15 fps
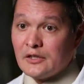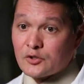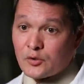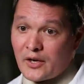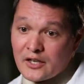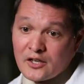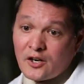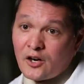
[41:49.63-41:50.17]

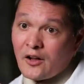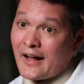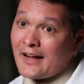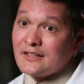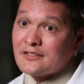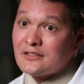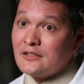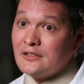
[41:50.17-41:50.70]
So I call
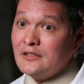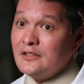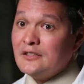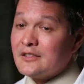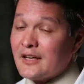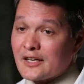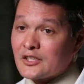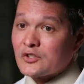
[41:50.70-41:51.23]

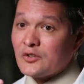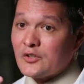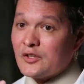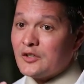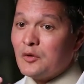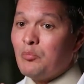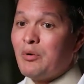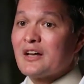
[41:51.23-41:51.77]
ICDs
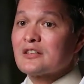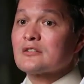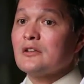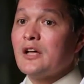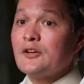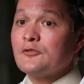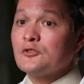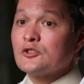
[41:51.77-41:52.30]
actually the best
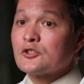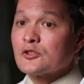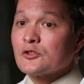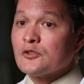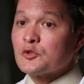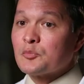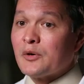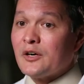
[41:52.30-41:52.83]
life
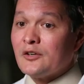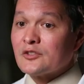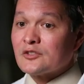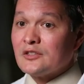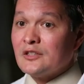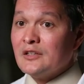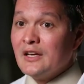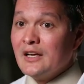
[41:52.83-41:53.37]
insurance
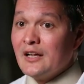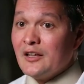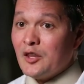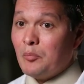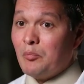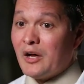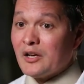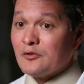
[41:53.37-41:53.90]
policy
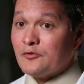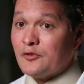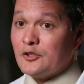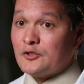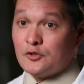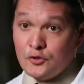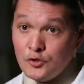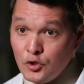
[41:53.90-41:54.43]
that
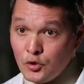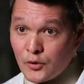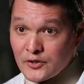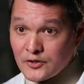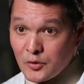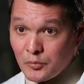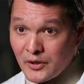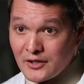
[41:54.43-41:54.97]
benefits you
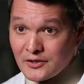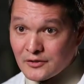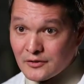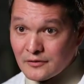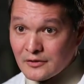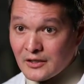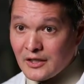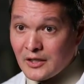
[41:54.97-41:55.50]
as the patient,